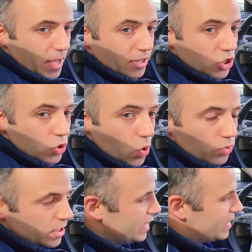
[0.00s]
And you
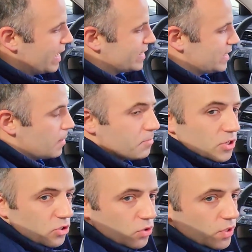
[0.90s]
don't need a
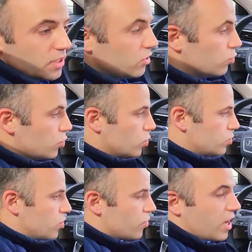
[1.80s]
separate unit to
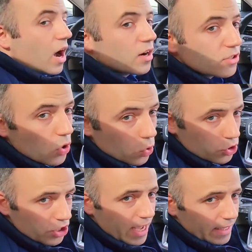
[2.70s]
ruin your car's
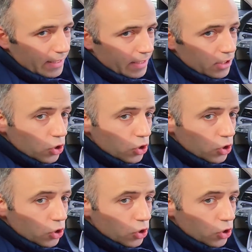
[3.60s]
originality.